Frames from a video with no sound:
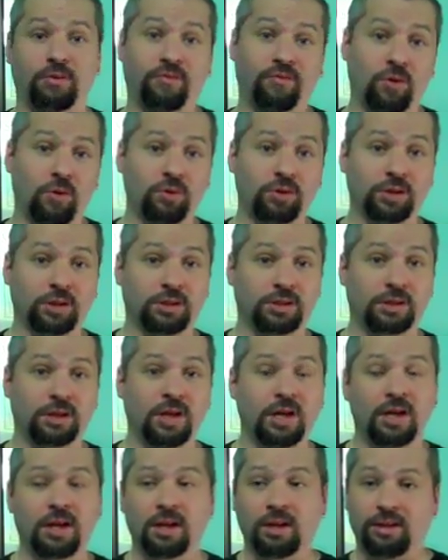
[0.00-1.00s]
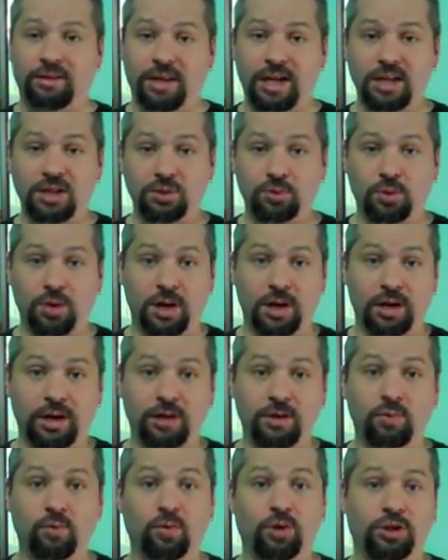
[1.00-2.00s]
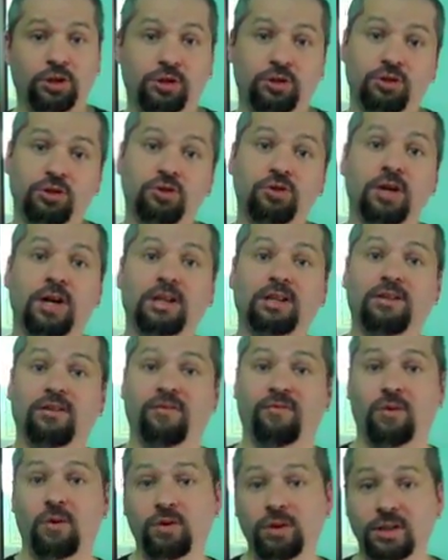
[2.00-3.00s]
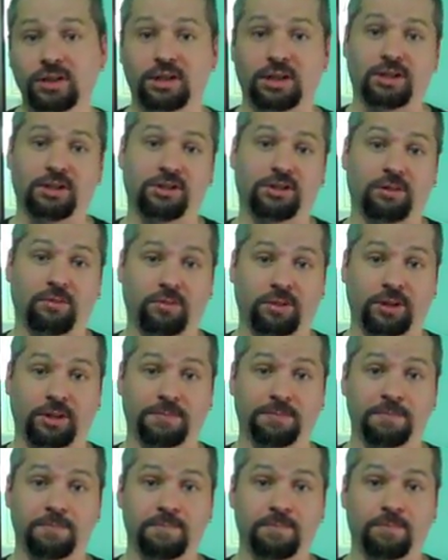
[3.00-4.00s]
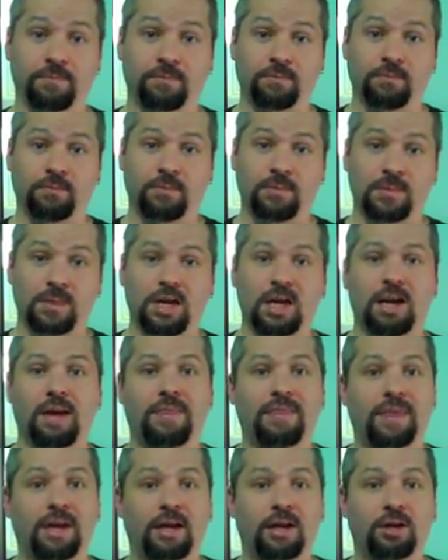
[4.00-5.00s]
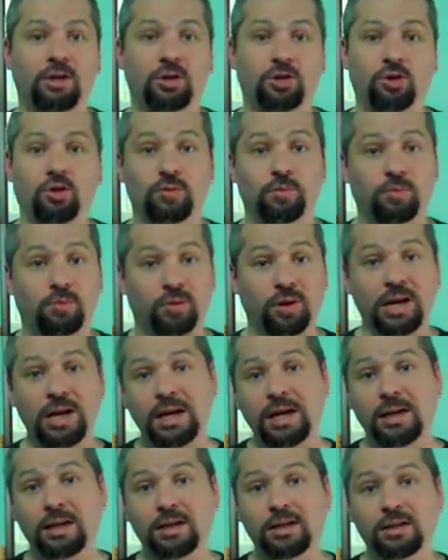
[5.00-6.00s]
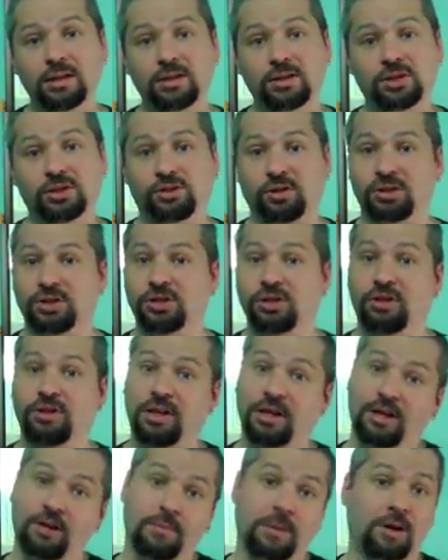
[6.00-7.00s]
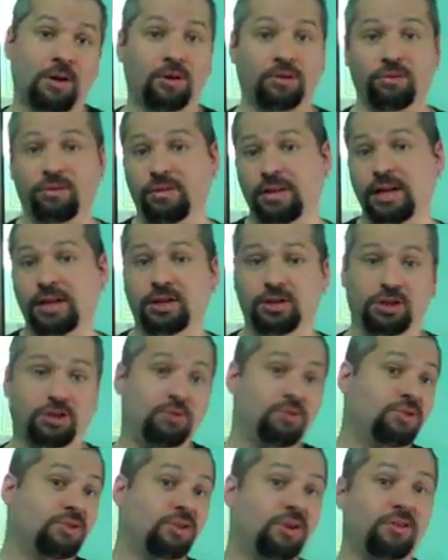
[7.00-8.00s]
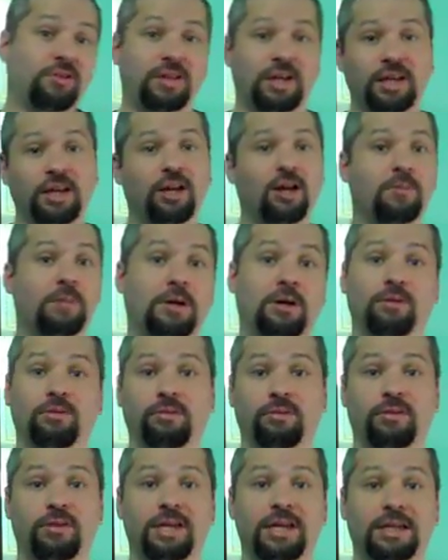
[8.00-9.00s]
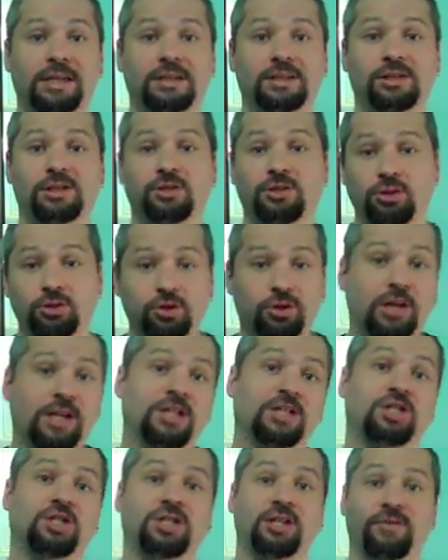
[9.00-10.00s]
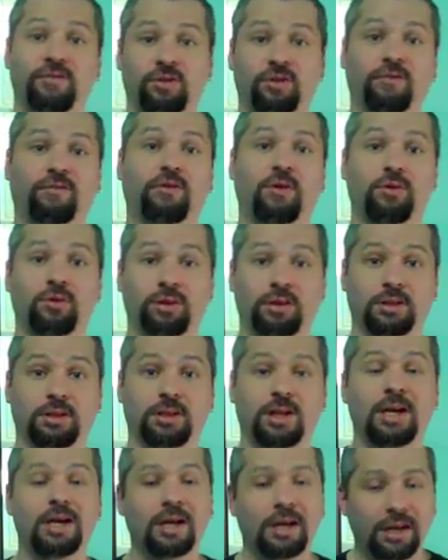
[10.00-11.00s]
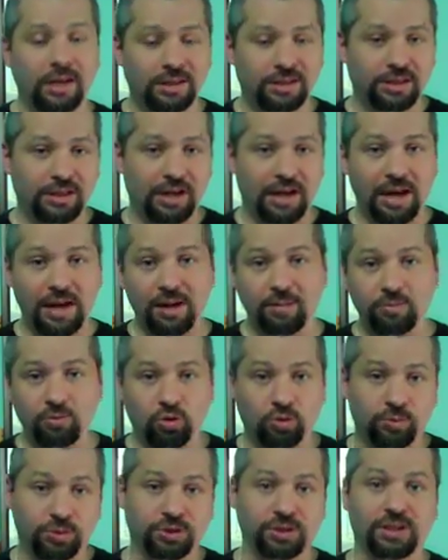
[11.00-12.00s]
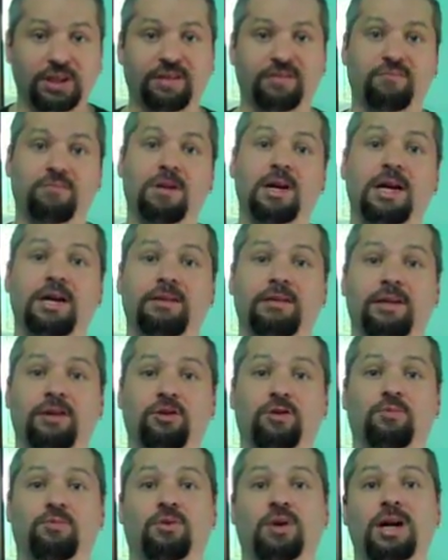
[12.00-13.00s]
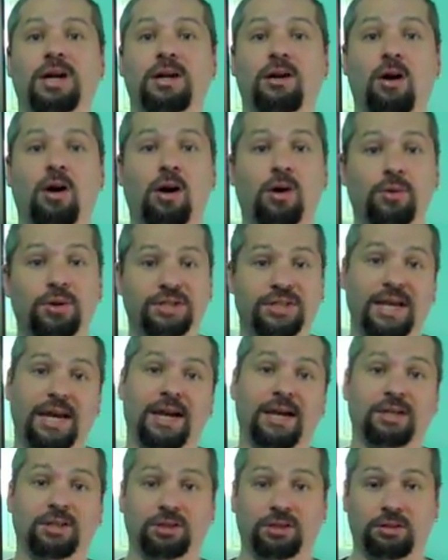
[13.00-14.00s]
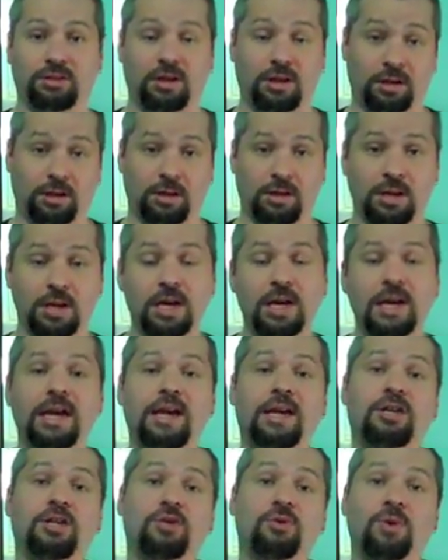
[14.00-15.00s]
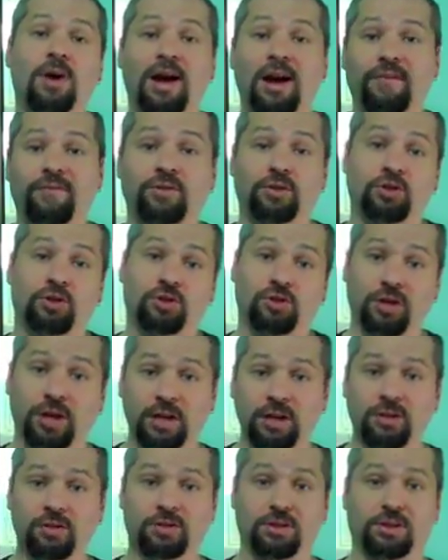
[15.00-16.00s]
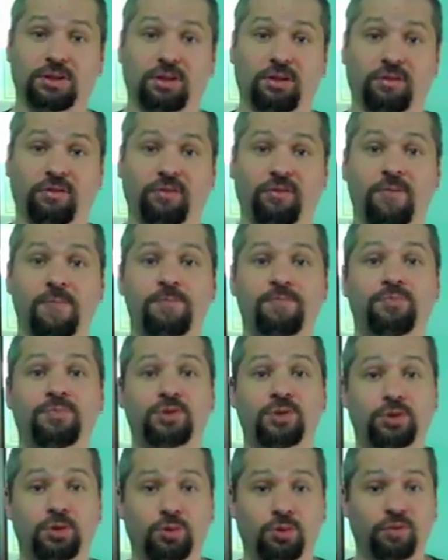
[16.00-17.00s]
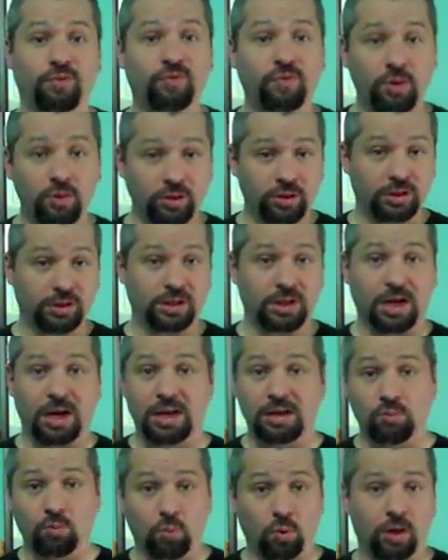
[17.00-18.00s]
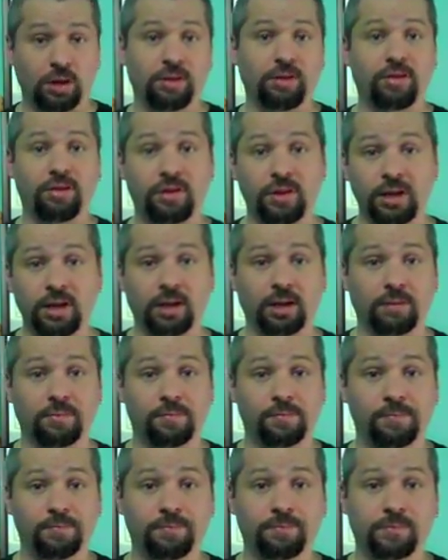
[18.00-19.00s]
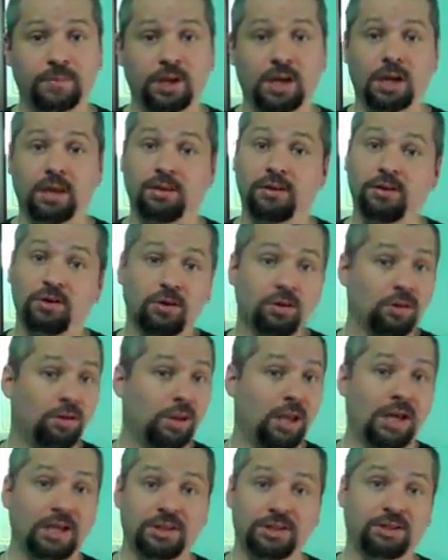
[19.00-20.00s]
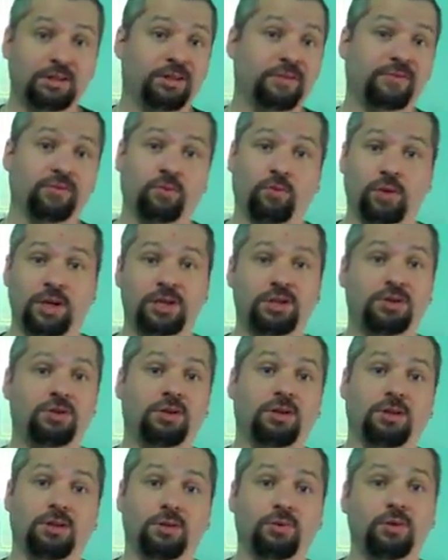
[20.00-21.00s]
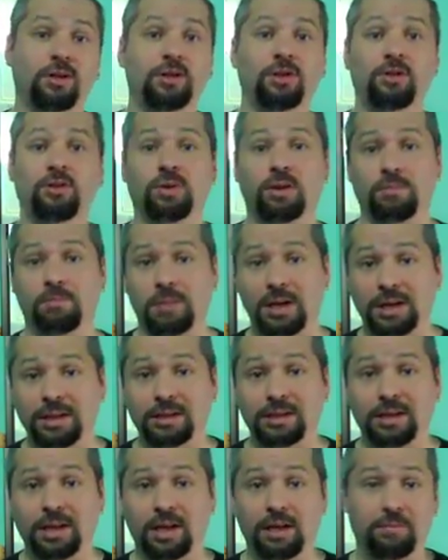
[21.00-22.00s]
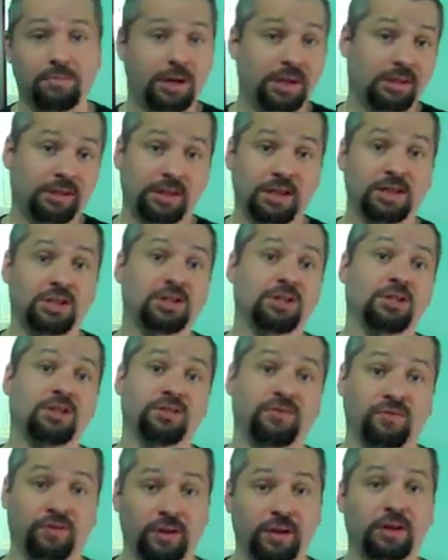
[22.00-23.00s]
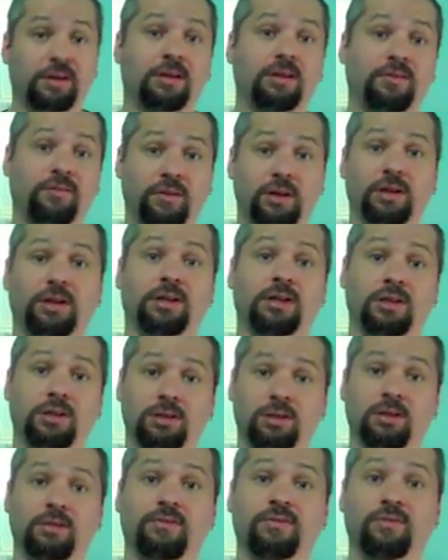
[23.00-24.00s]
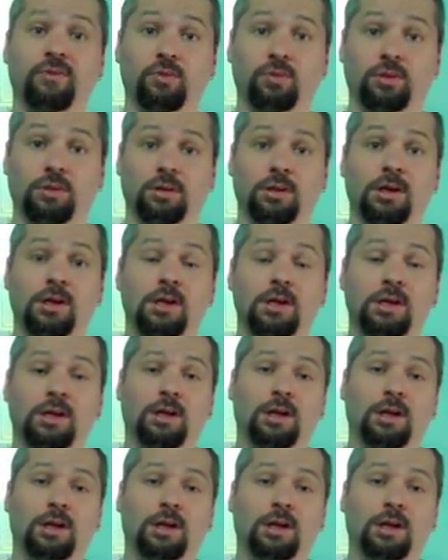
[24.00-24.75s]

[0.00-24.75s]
our focus. That's why when you're trying to focus on something, and then your brain starts to think about other things. You start thinking about other things to try and shift your focus. It's an abnormal state of mind that your brain always acts in. And you have to train yourself to focus on one thing. And there are lots of different ways you can do it. You can meditate. Meditation is very, very good for